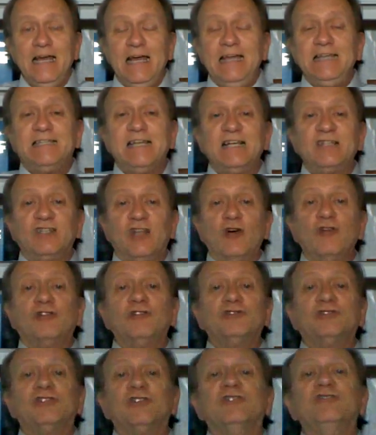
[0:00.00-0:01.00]
He says,
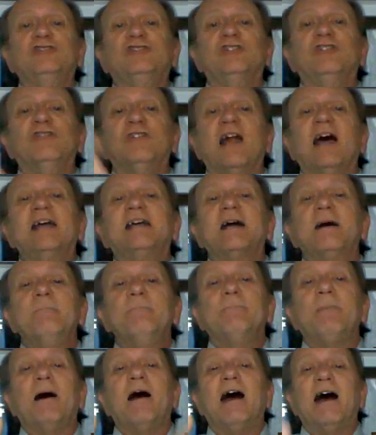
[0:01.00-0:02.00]
local church, you're like a
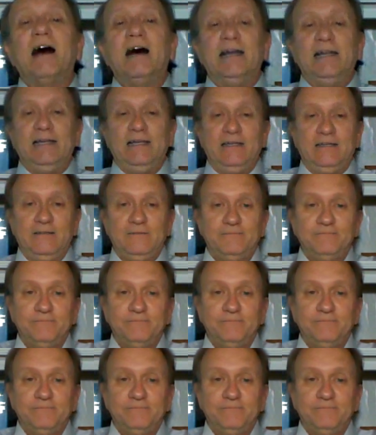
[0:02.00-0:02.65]
body.